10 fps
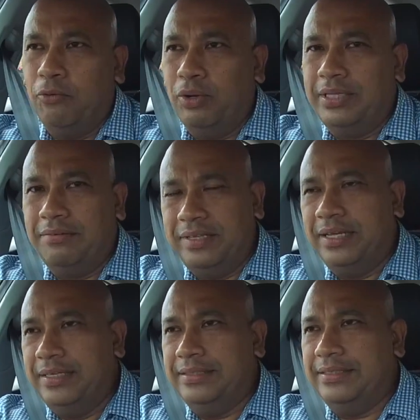what they've
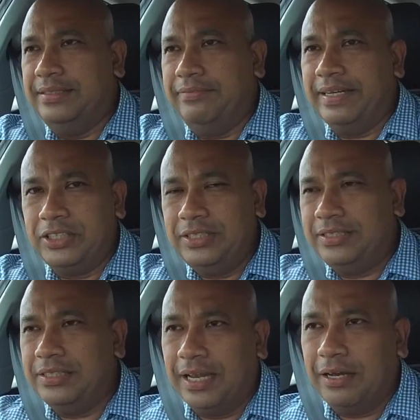done is they've actually
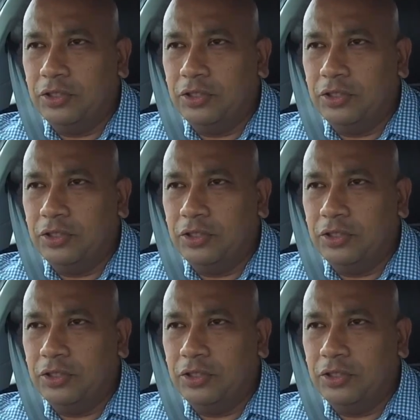still allowed